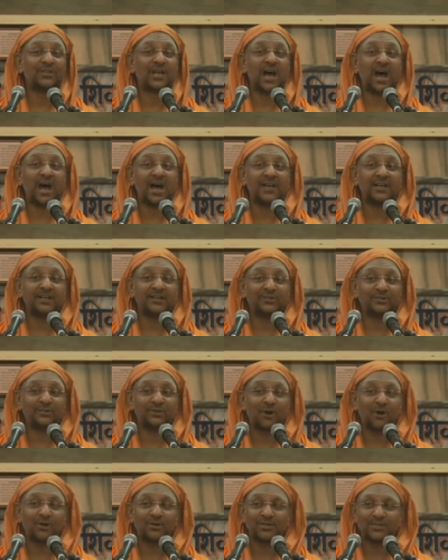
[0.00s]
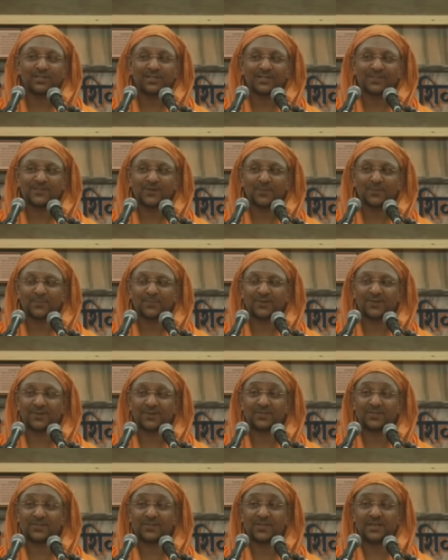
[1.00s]
the I thought
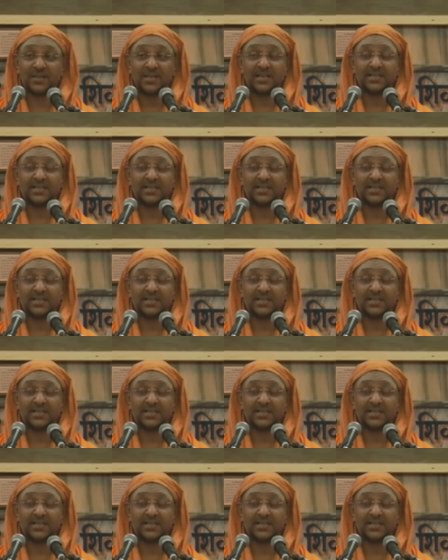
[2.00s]
disappears,